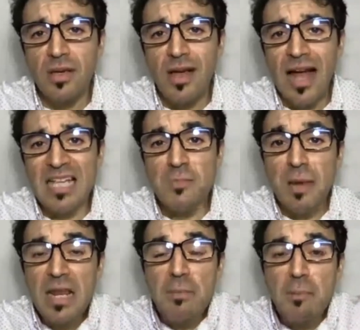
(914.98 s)
as many
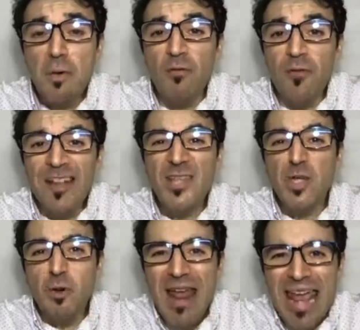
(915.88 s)
people feel
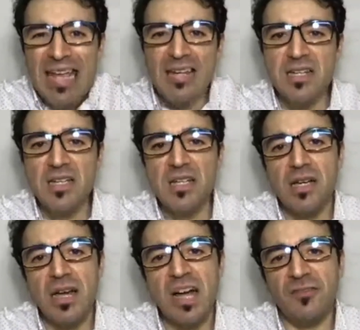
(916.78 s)
drained
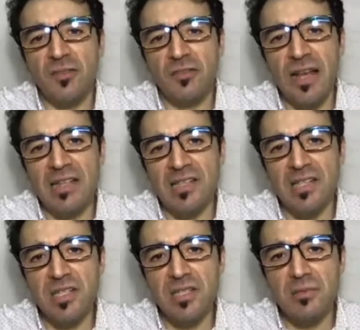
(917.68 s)
after
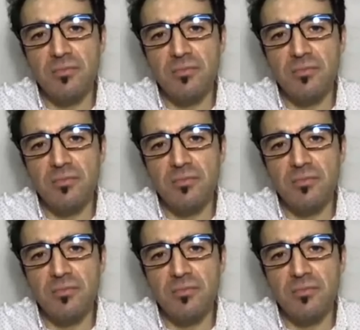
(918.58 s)
dialysis.